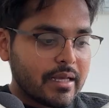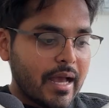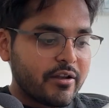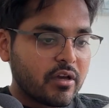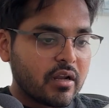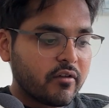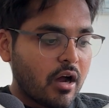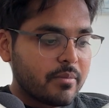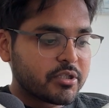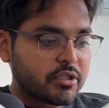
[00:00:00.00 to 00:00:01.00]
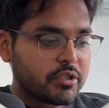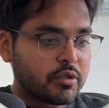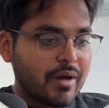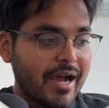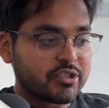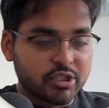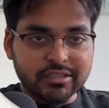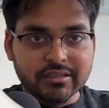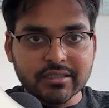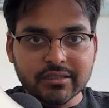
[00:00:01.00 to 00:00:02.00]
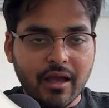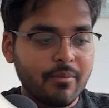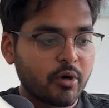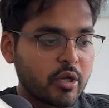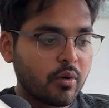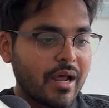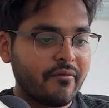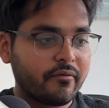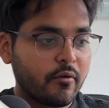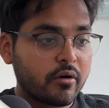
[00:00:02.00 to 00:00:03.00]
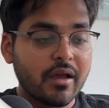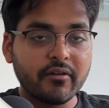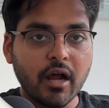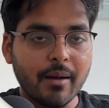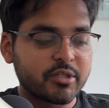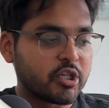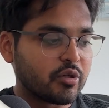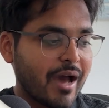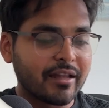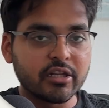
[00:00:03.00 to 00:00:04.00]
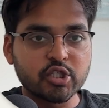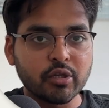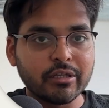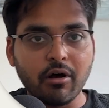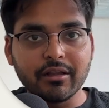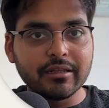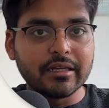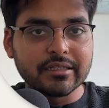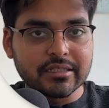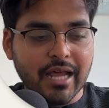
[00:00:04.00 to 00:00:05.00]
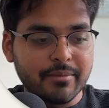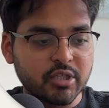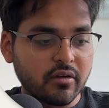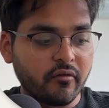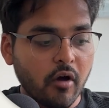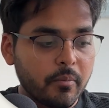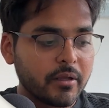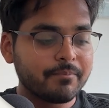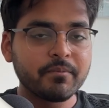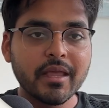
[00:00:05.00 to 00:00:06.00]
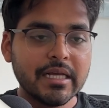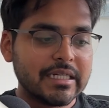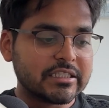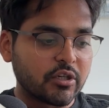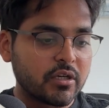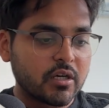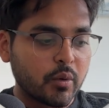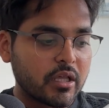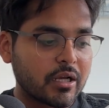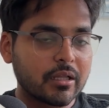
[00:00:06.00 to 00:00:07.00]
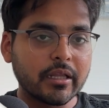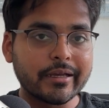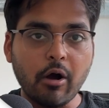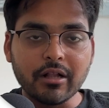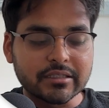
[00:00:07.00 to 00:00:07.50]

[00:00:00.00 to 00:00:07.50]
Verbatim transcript: And you can have an option to add just this tab or you want to have, or you have an option to add literally all the LinkedIn tabs that you have open. So here we're gonna click all